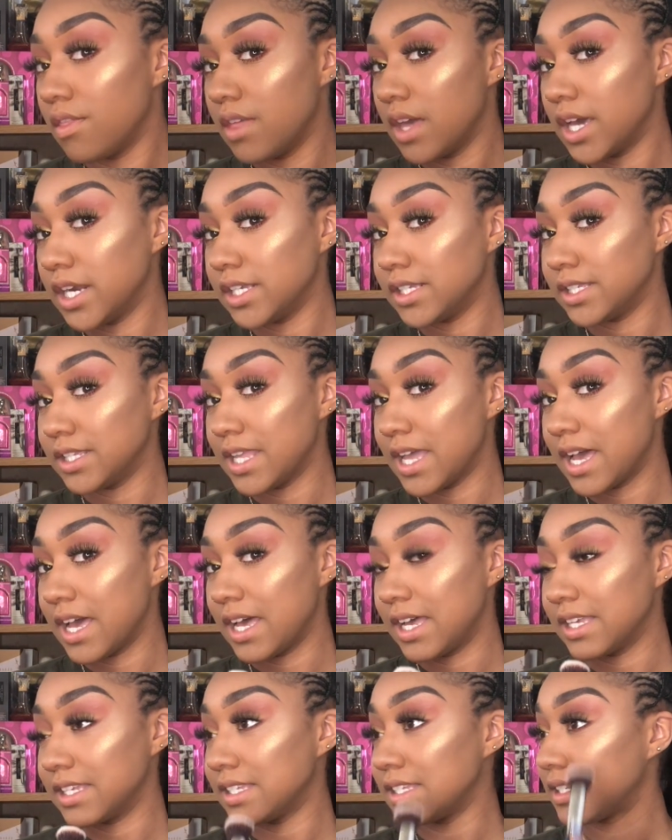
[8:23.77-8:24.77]
That is
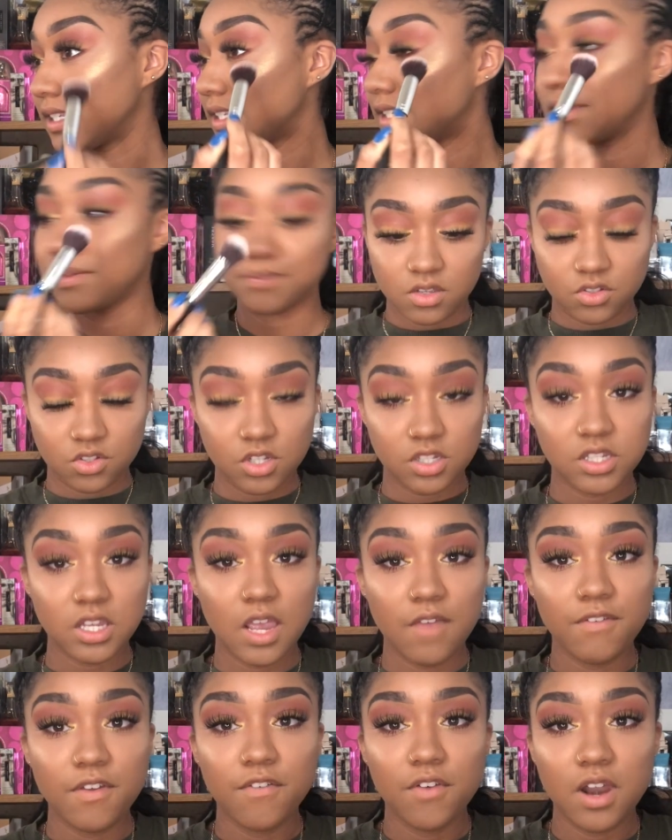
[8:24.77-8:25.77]
nice. Just
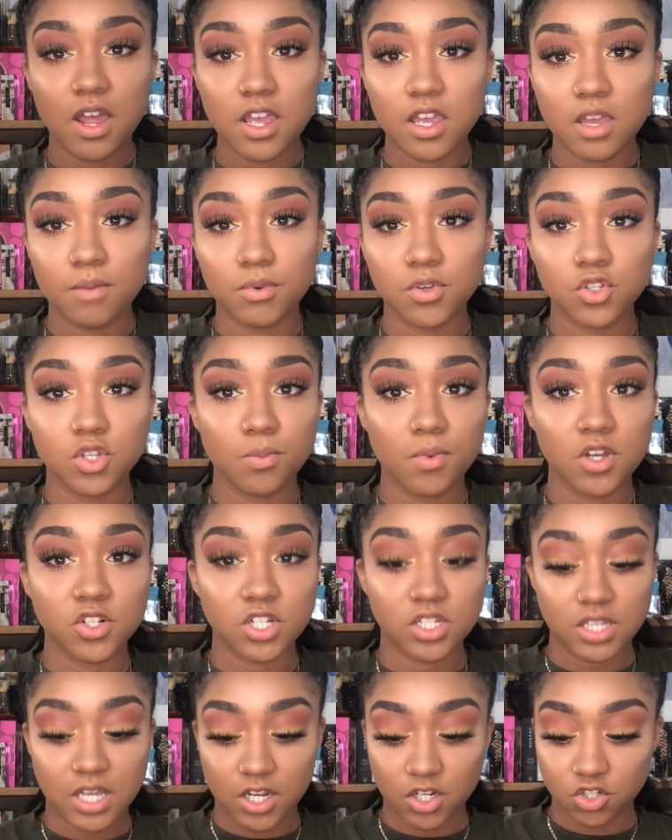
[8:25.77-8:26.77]
if you feel like you put too much,
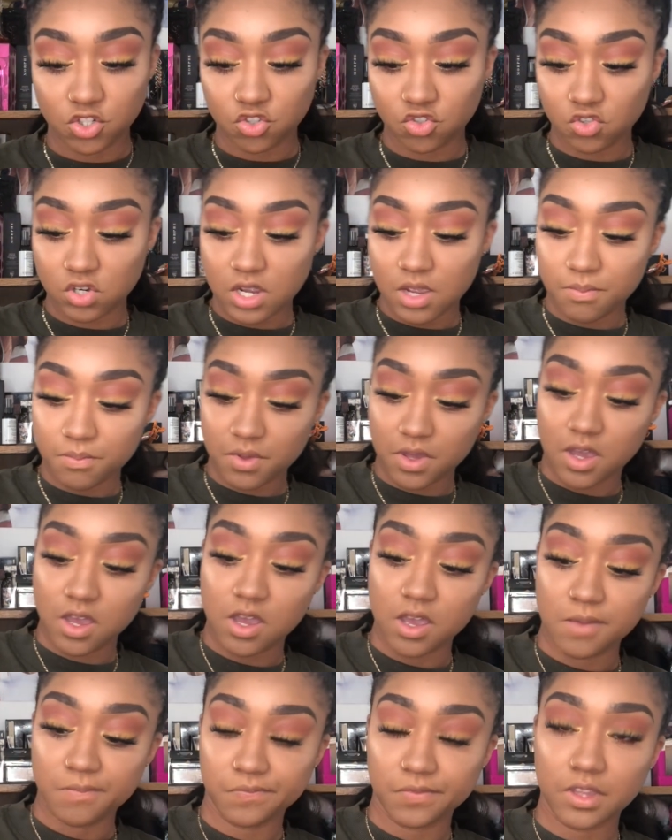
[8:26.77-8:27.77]
it's like a strip.
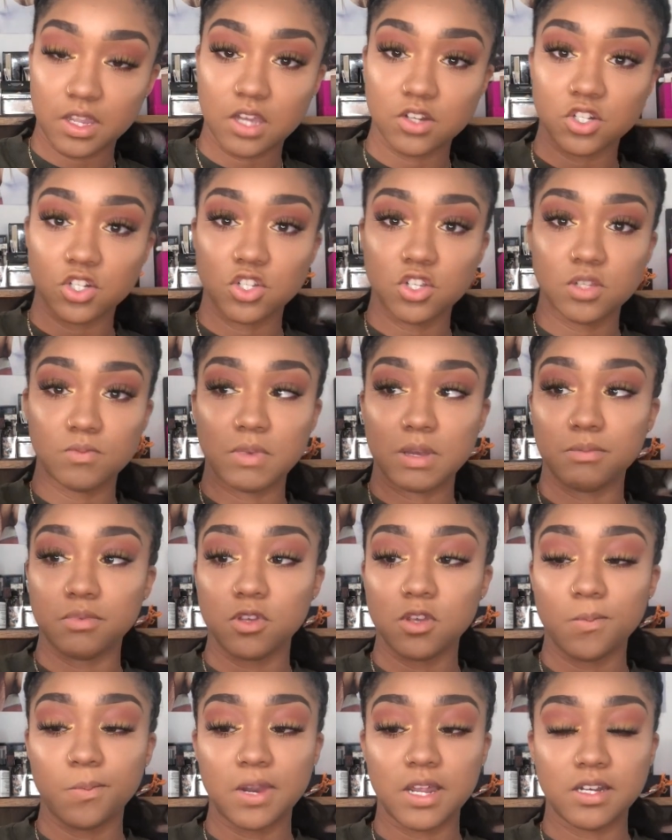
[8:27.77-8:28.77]
I just use my
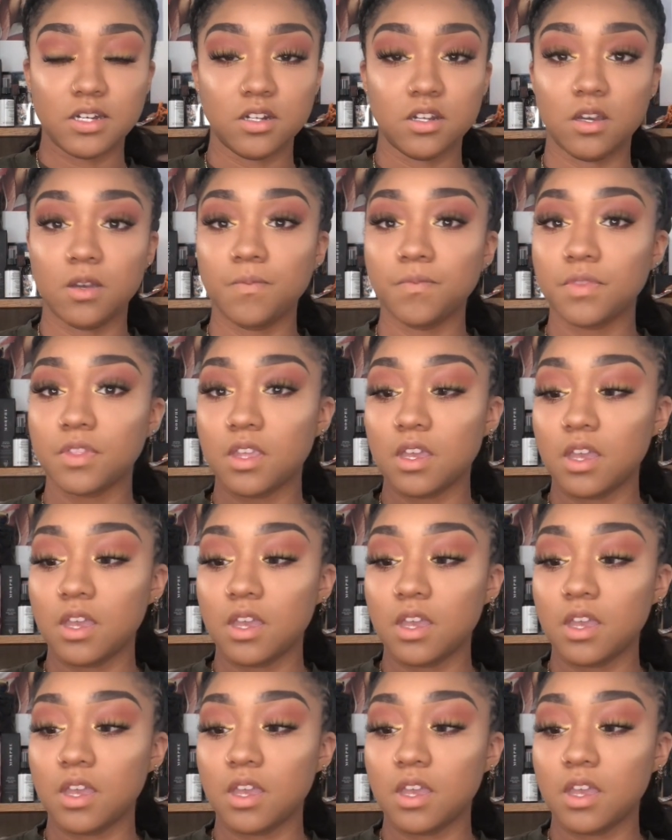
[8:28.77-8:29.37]
beauty blender